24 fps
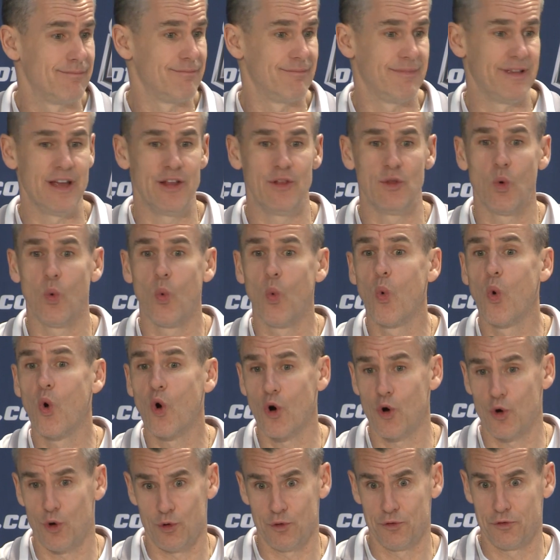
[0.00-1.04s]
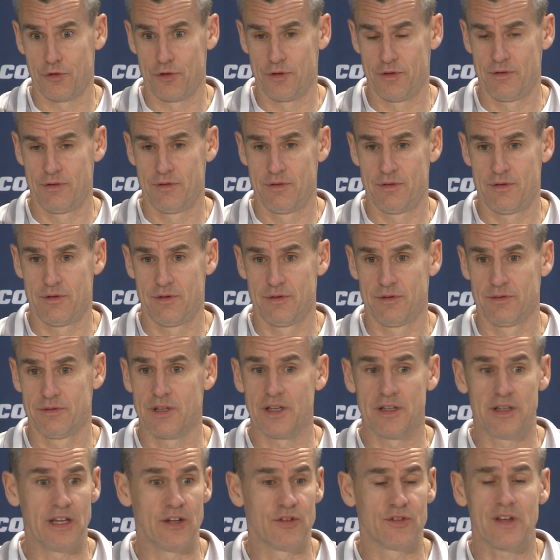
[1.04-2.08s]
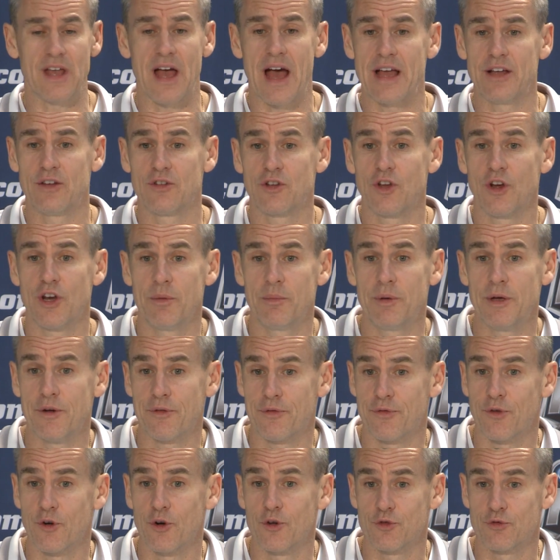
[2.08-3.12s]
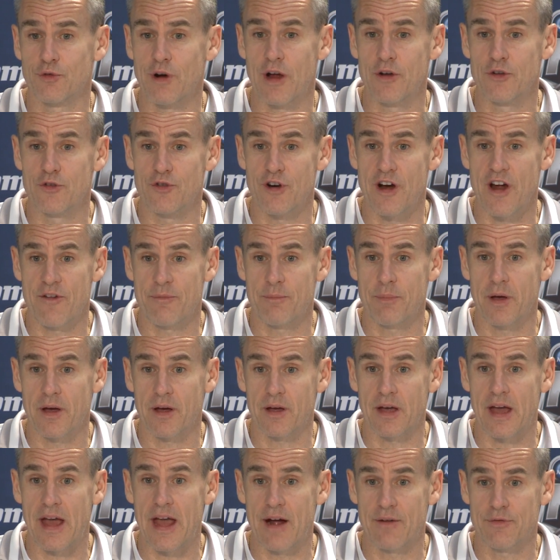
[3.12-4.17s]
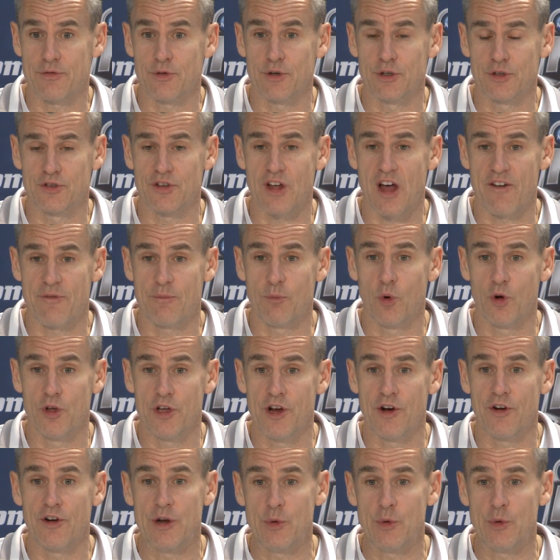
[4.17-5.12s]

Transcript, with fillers: in the world that this guy is going to be a first round draft pick after his sophomore year,